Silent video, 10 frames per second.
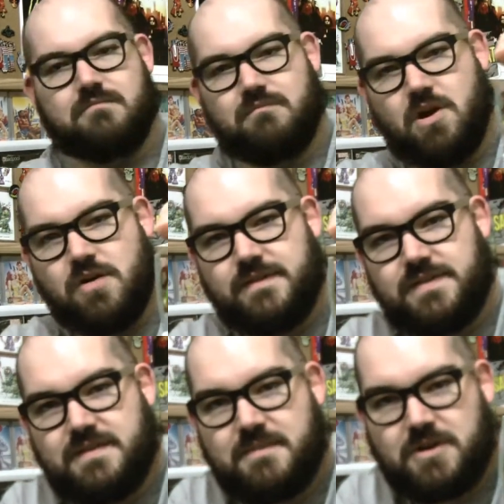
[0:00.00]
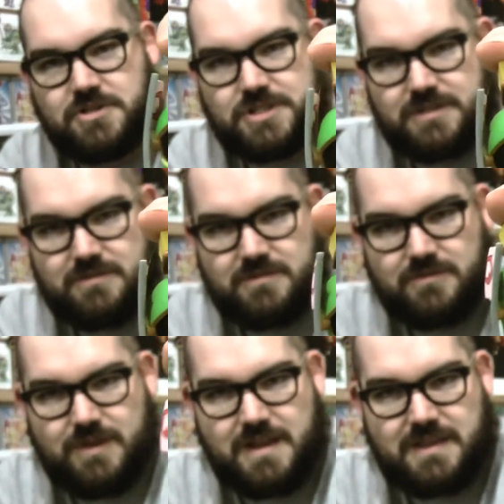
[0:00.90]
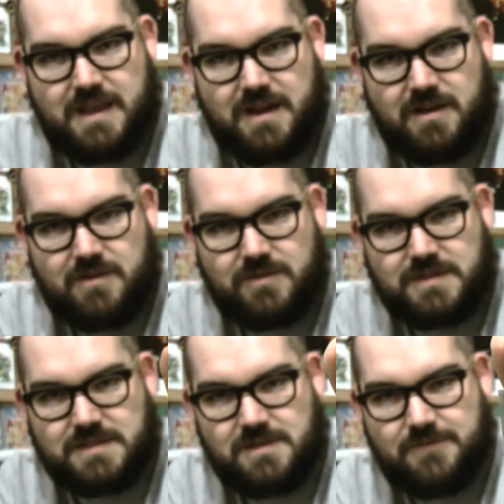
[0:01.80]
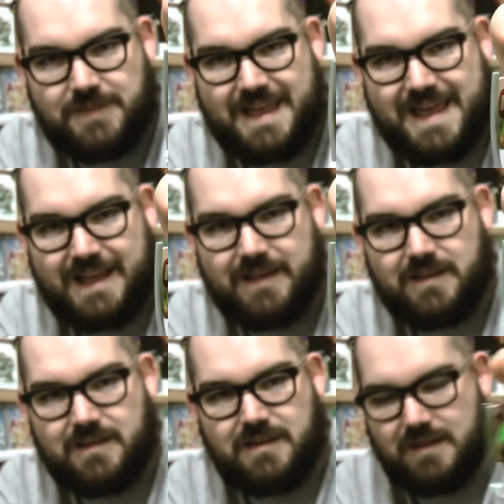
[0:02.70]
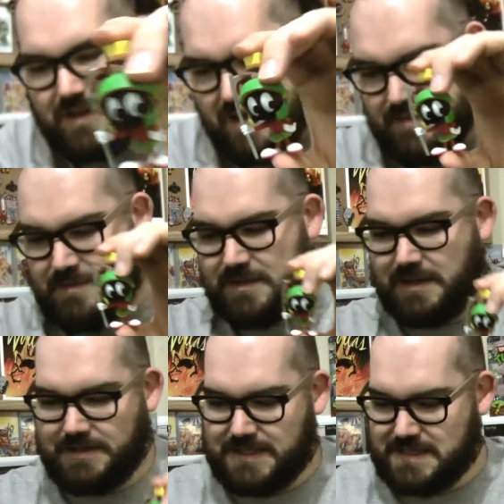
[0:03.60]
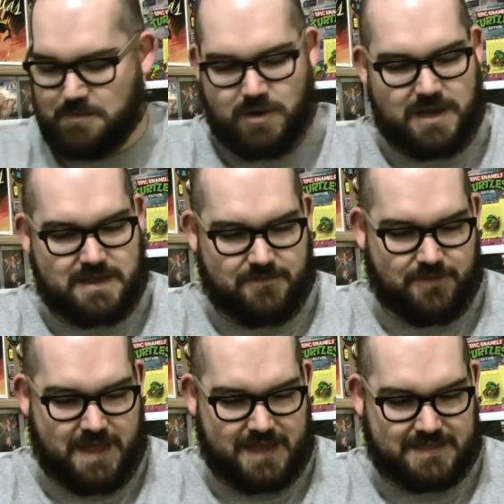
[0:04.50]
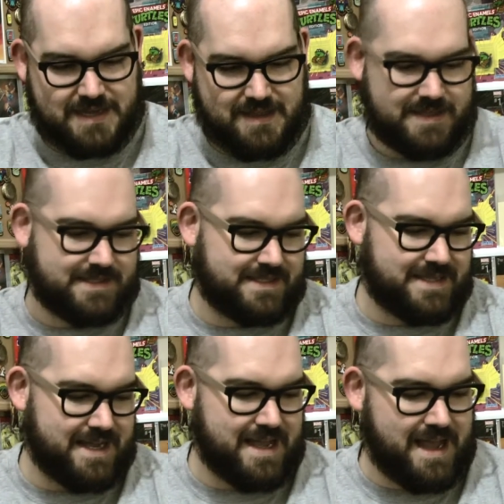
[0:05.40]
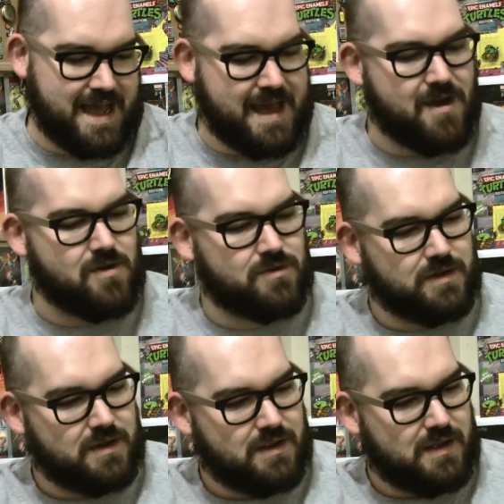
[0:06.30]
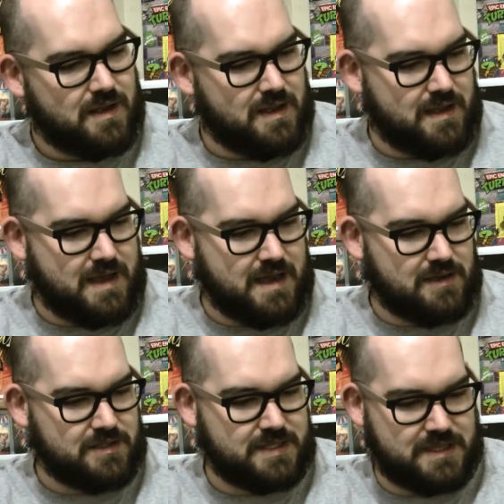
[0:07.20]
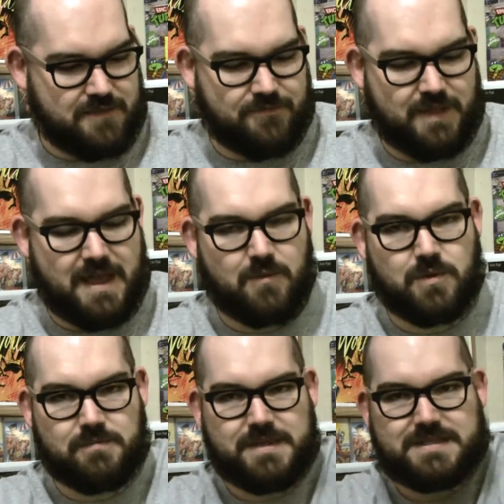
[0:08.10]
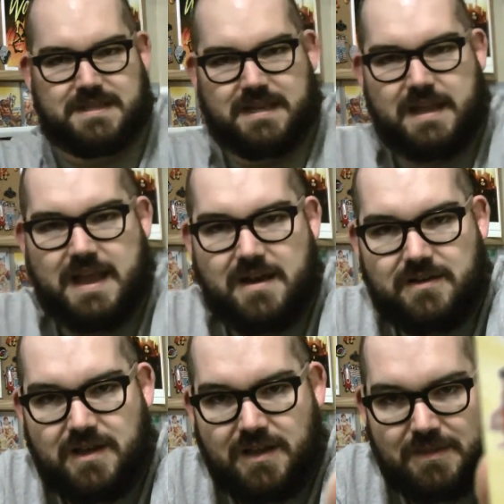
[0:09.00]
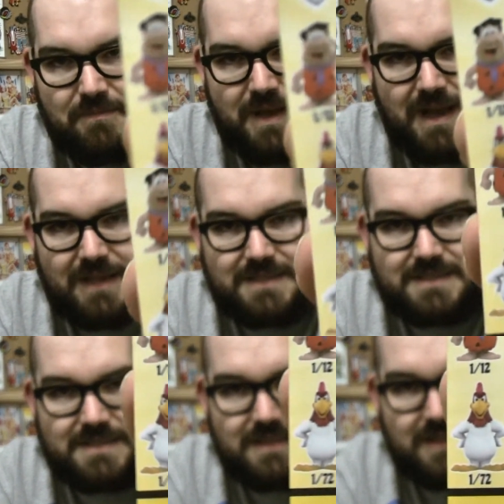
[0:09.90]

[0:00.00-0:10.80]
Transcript: Marvin the Martian, right there, with his little flag. Um, I'm a little disappointed the flag's not like sticking out. Uh, it kind of looks like the flag would be sticking out on the box